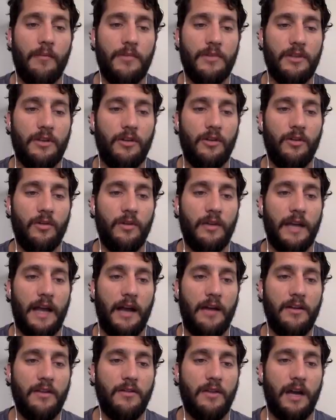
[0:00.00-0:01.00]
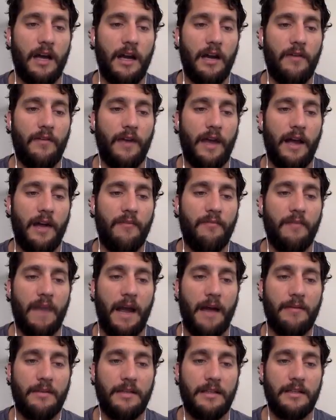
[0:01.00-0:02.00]
So now you kind of have
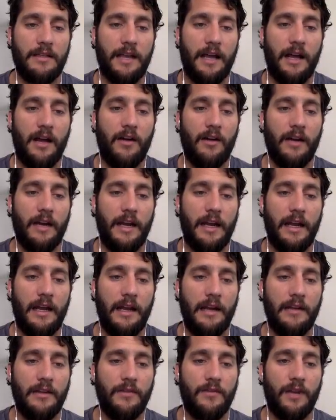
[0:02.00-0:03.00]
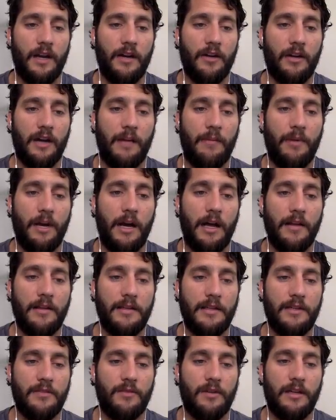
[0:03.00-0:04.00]
mapped this out and you've got your
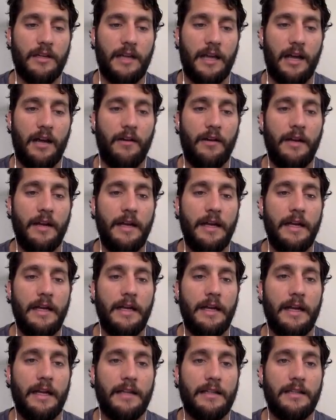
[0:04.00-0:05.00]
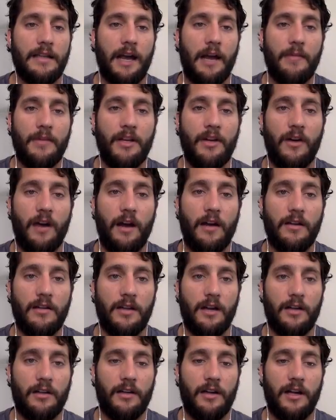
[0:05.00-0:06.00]
hypotheses written down. It's time to go out and
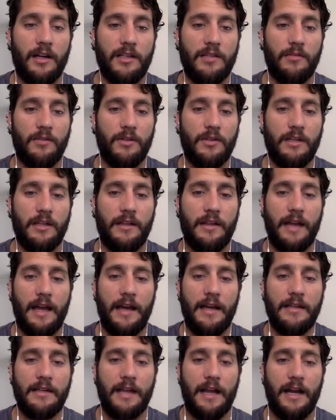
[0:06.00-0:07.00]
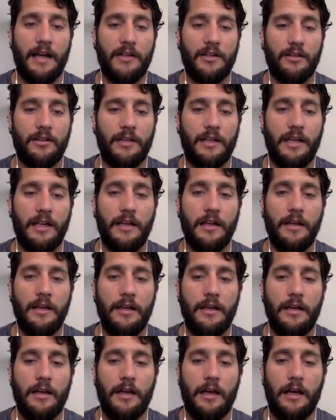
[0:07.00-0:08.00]
talk to customers. And that is actually
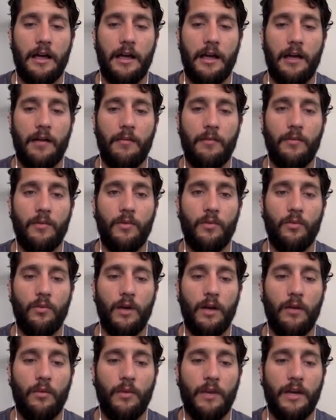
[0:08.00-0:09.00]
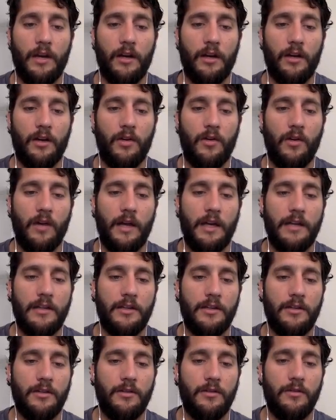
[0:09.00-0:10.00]
what we are going
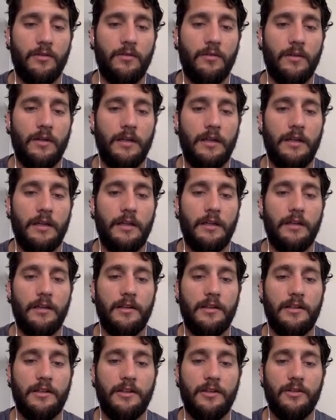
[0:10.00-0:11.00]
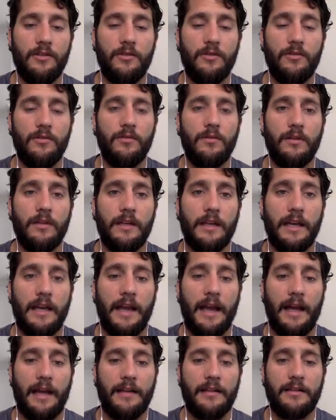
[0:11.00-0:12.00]
to do
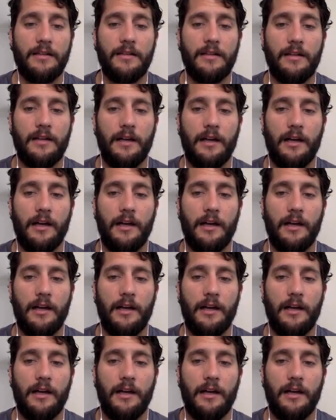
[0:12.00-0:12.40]
next.